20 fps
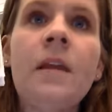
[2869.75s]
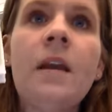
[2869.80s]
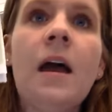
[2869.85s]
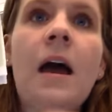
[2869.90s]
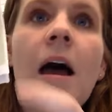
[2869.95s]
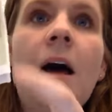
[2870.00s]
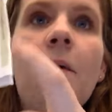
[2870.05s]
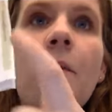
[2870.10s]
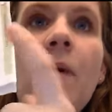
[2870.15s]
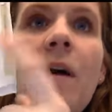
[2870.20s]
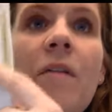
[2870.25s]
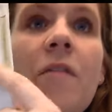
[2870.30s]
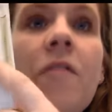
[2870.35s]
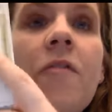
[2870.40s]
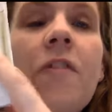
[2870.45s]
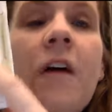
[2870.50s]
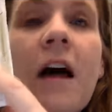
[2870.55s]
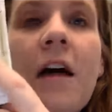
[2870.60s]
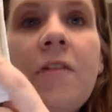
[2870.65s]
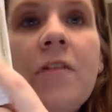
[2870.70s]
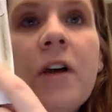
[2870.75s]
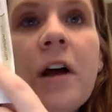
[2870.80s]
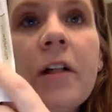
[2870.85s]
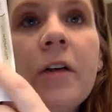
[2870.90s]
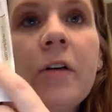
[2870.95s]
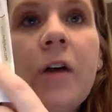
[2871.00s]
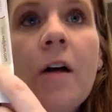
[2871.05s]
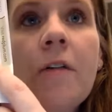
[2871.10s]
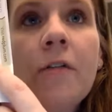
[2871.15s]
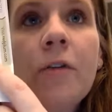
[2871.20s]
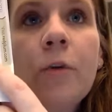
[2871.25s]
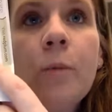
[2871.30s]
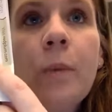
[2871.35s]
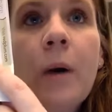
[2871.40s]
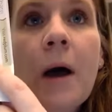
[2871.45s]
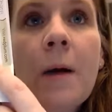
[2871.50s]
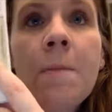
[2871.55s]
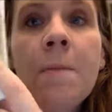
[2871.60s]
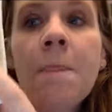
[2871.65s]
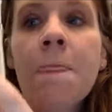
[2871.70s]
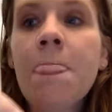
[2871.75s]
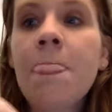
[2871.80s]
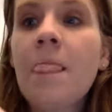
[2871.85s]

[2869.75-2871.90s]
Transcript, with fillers: Uh, we have a $5 off coupon,